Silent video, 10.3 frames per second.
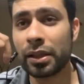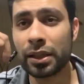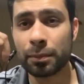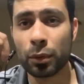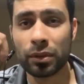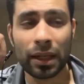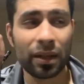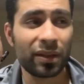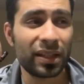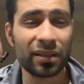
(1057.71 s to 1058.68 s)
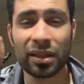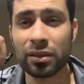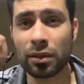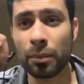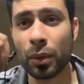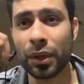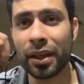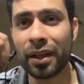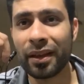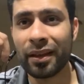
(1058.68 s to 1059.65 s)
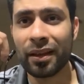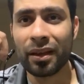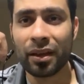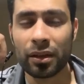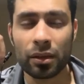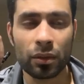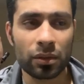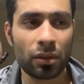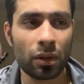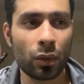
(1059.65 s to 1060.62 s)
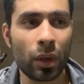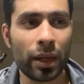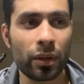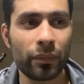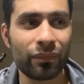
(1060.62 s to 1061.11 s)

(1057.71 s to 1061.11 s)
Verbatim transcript: He gets put down. He gets hurt to the body. You know, he's got quite...